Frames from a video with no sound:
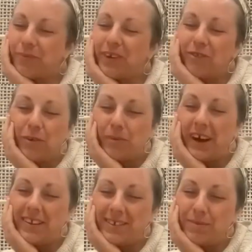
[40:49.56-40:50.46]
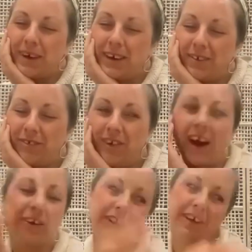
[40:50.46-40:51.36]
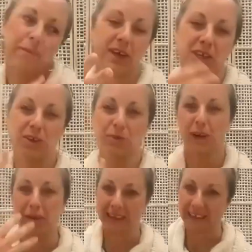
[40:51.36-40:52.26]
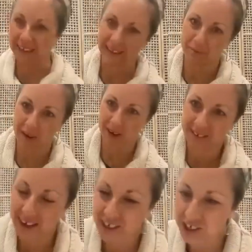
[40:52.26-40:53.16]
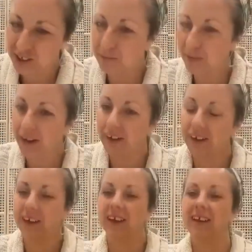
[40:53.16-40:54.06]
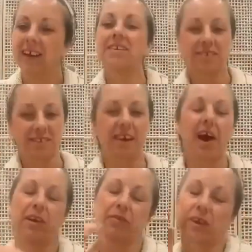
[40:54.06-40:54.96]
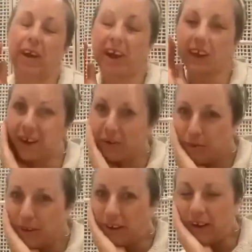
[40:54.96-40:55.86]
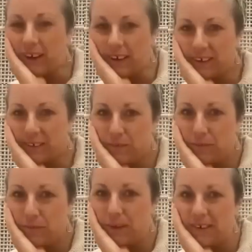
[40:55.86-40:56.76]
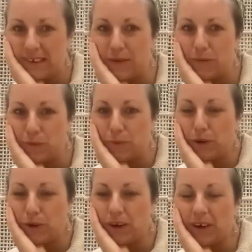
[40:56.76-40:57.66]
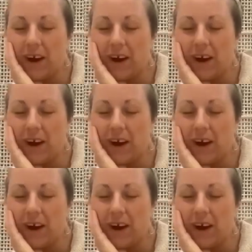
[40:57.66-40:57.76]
reminds me of, I don't get much when I'm leading the meditation, but this is kind of what I get when I meditate with burdock.